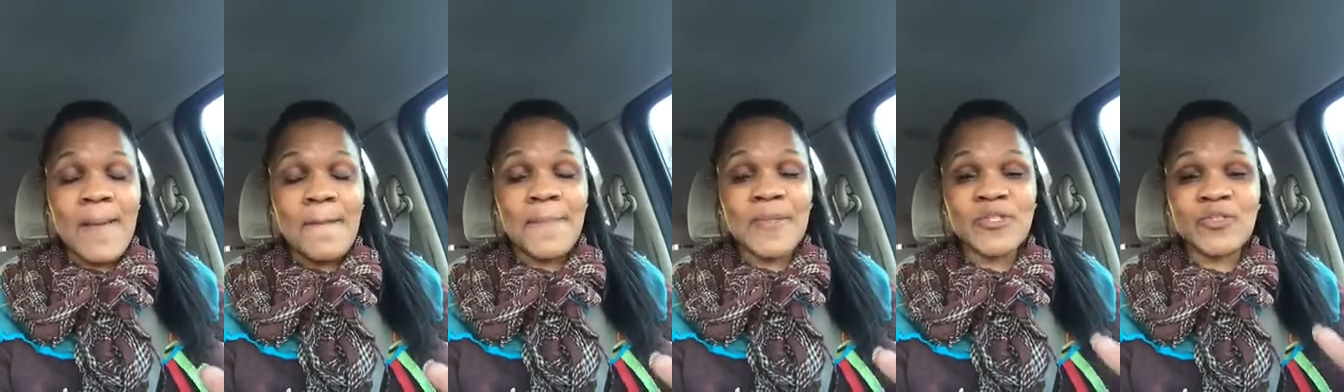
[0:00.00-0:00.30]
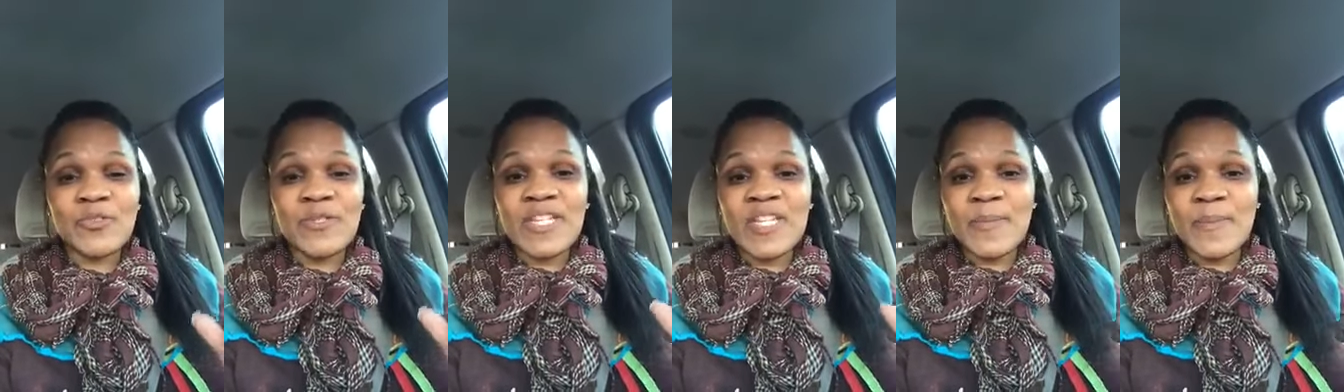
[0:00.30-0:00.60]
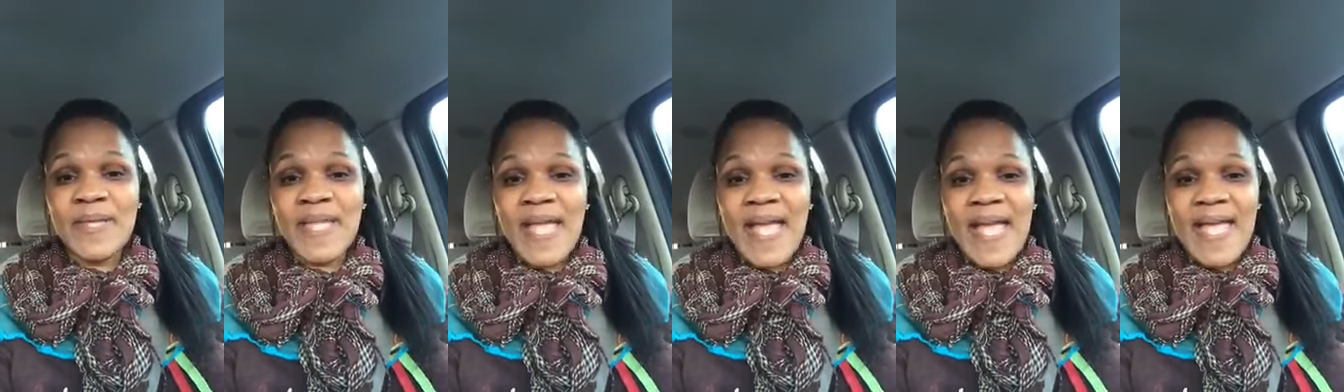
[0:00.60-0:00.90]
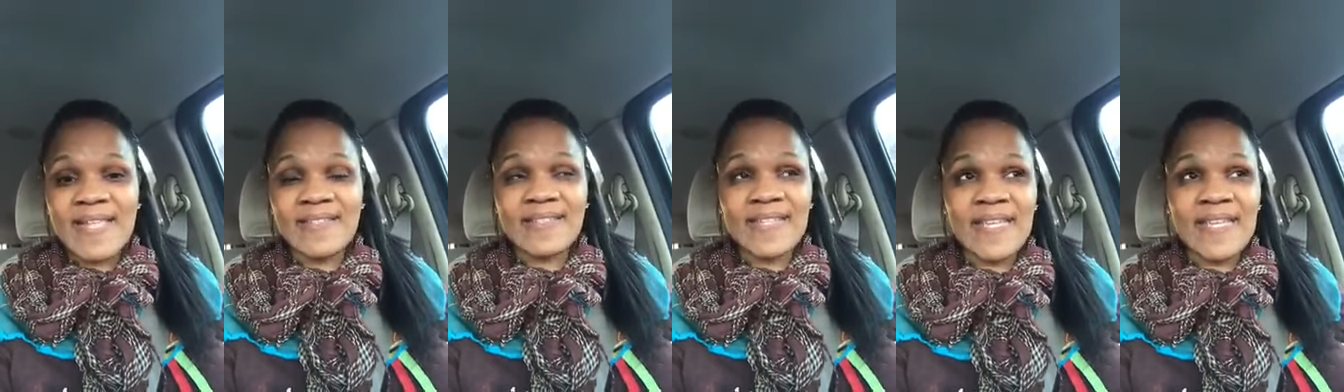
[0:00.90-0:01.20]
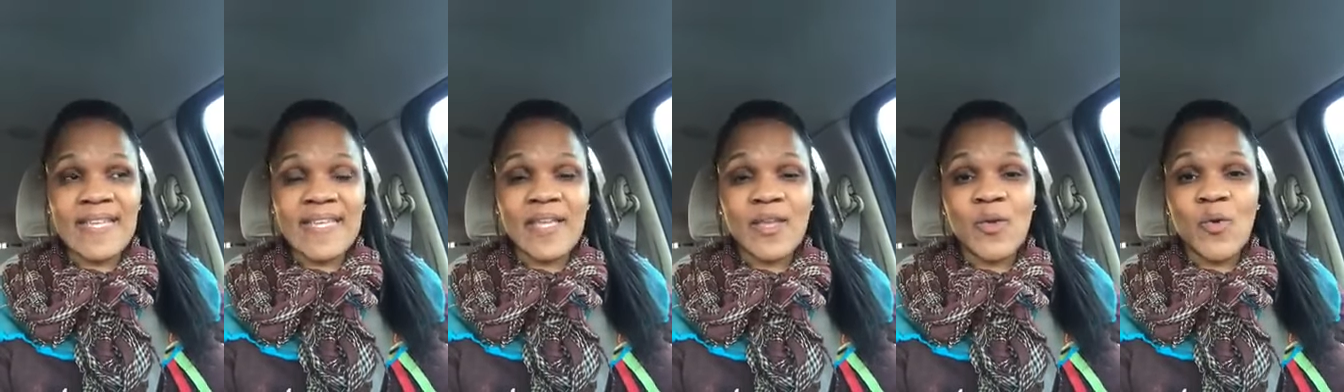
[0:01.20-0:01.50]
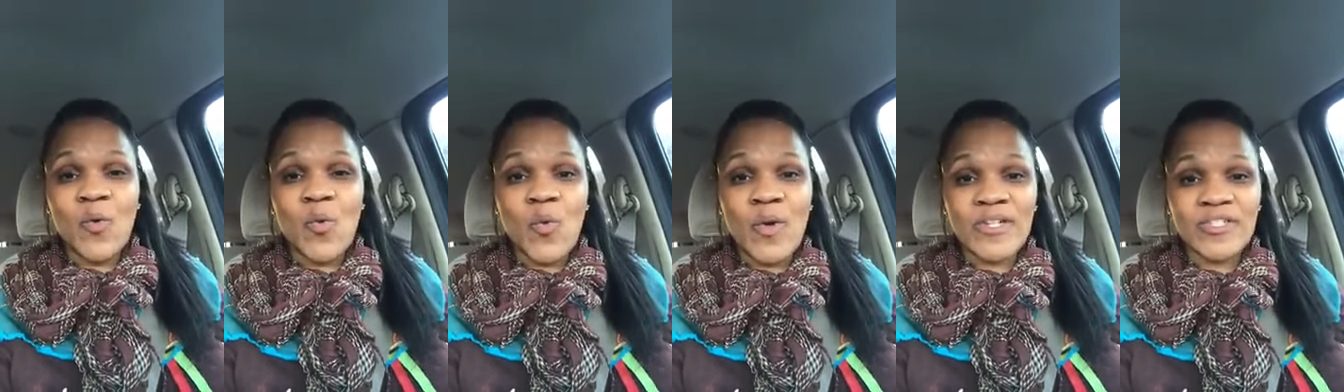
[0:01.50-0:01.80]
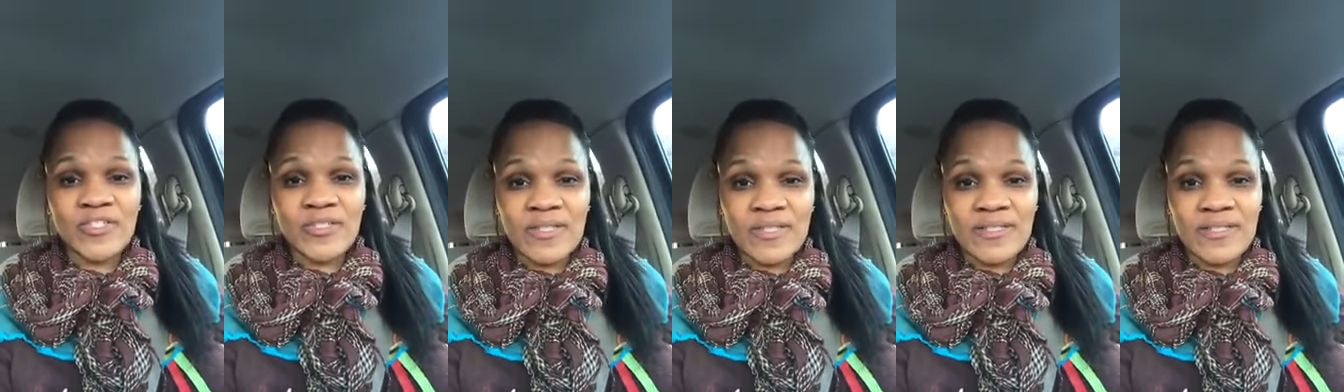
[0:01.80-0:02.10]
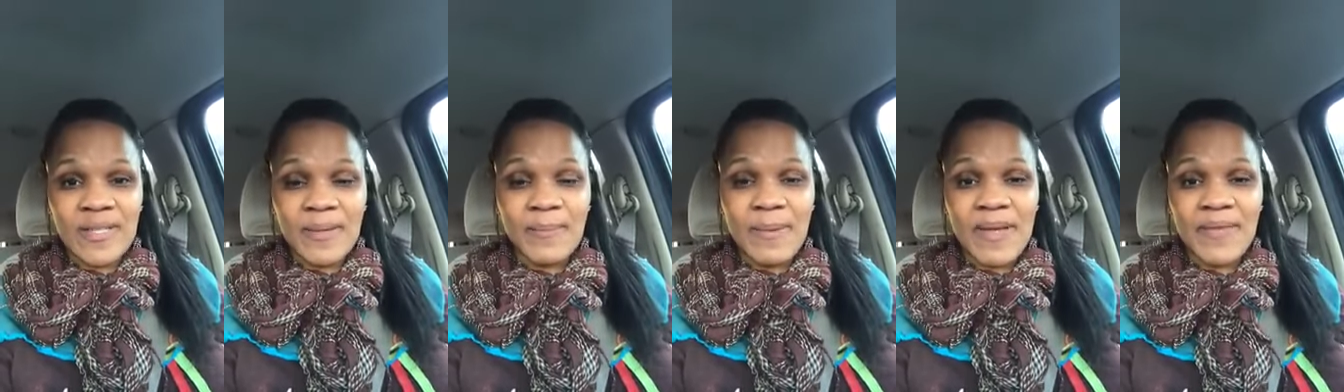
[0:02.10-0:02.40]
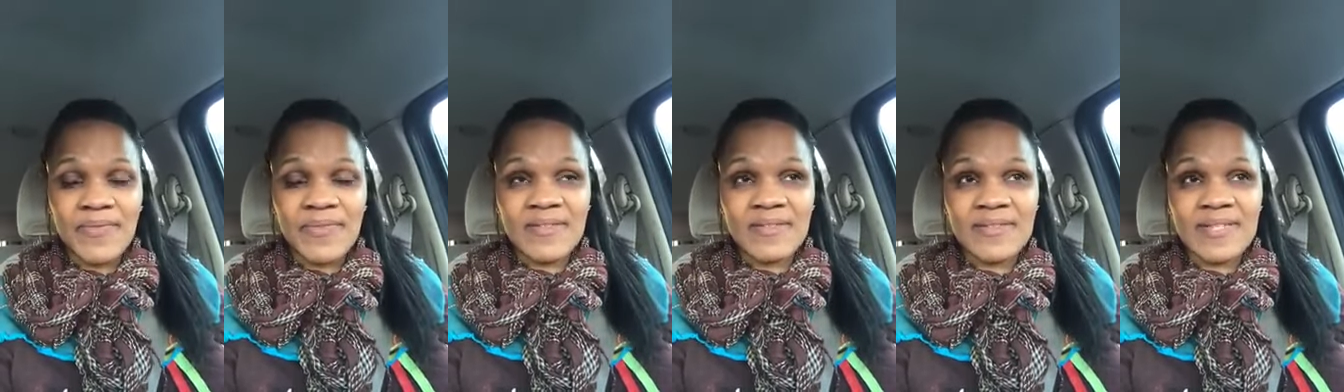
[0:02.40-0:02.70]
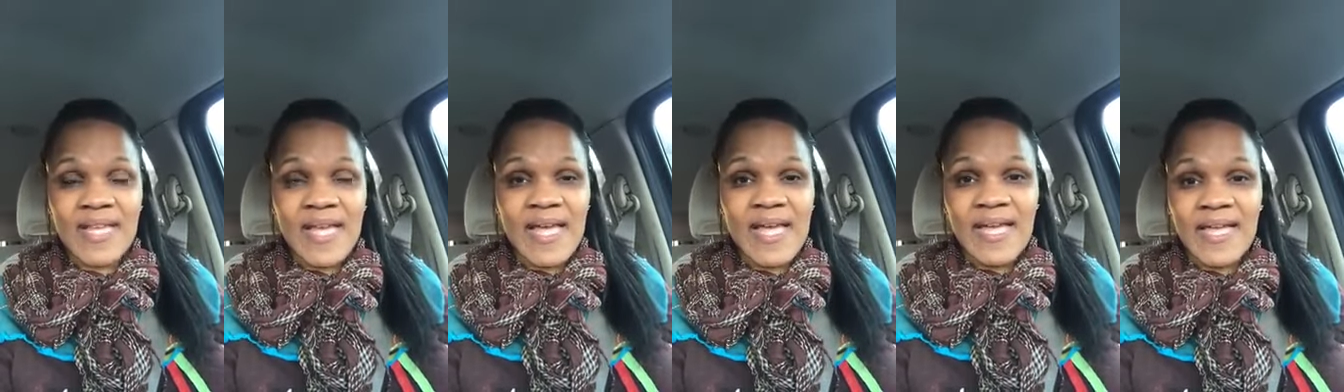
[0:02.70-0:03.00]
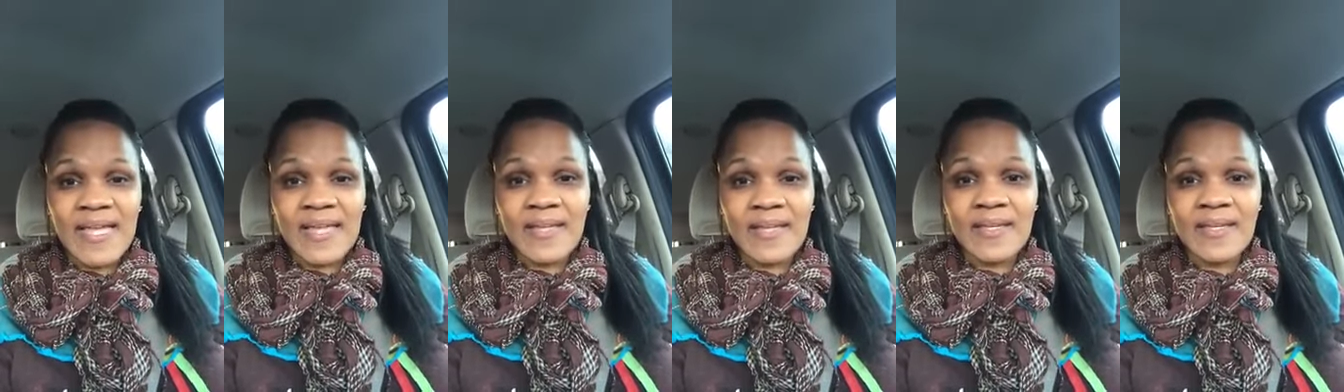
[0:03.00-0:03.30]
but you need to be asking questions about this guy.